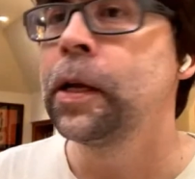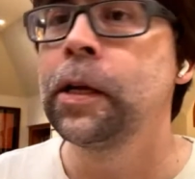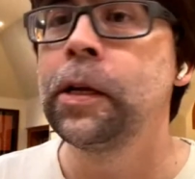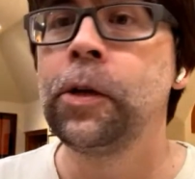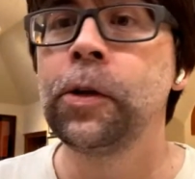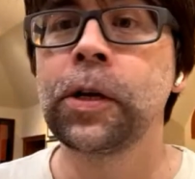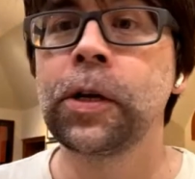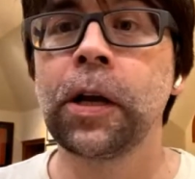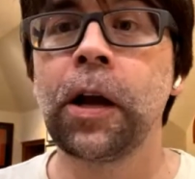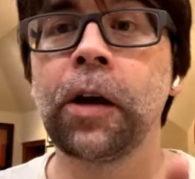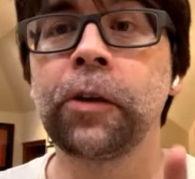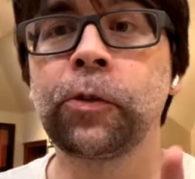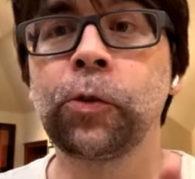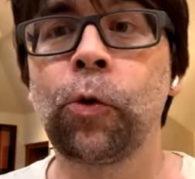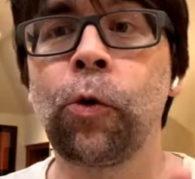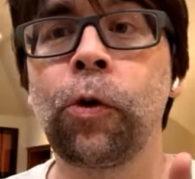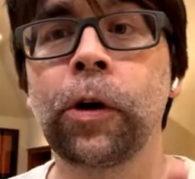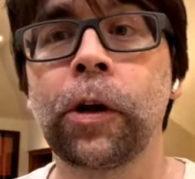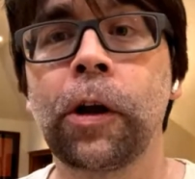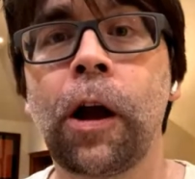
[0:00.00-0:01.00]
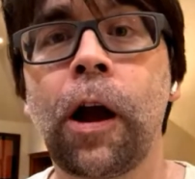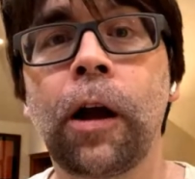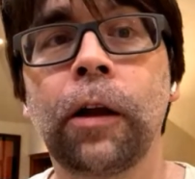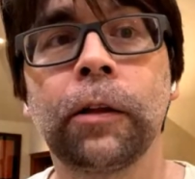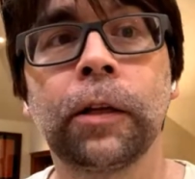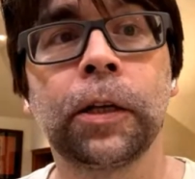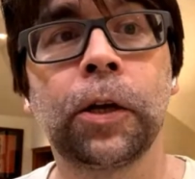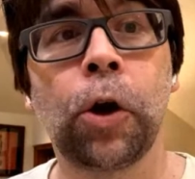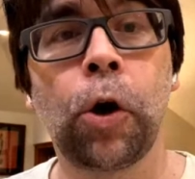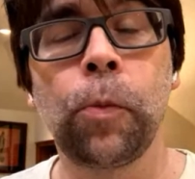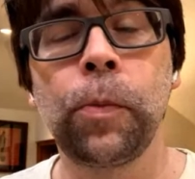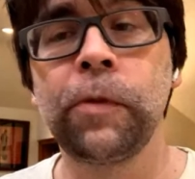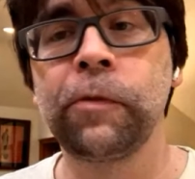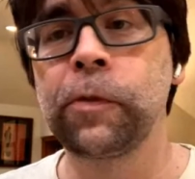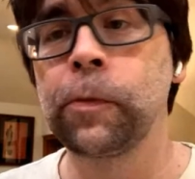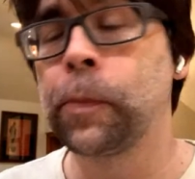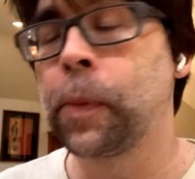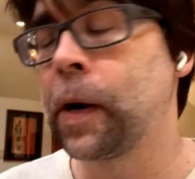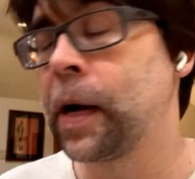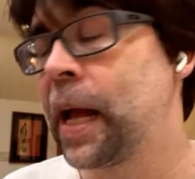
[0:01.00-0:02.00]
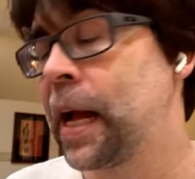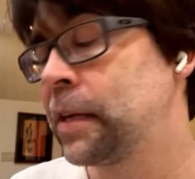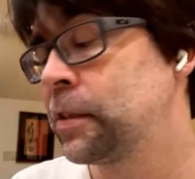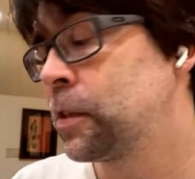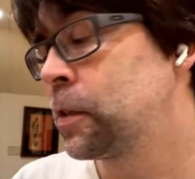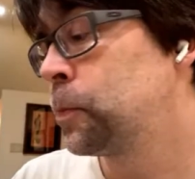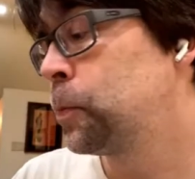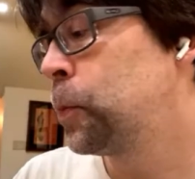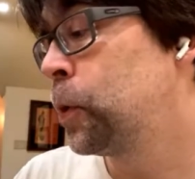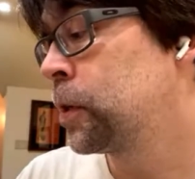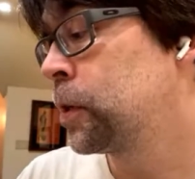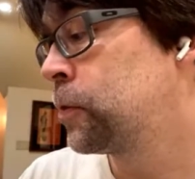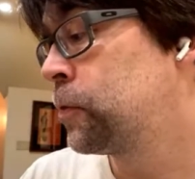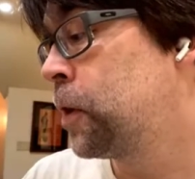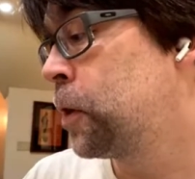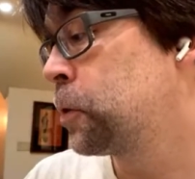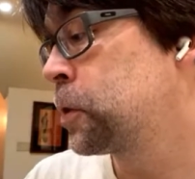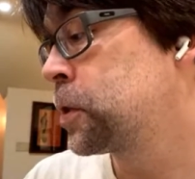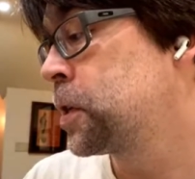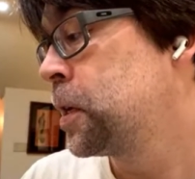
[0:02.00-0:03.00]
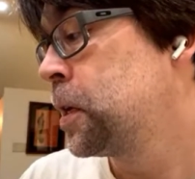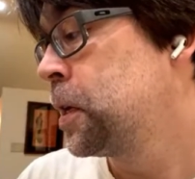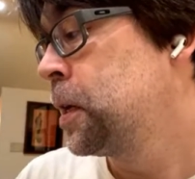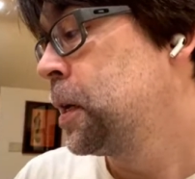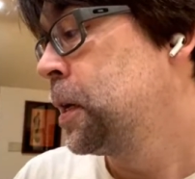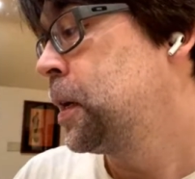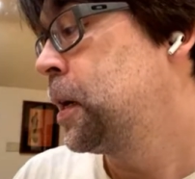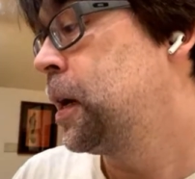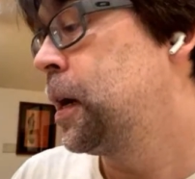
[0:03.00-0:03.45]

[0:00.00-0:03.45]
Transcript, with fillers: You can also order Harlan Coben from Parnassus Books, folks.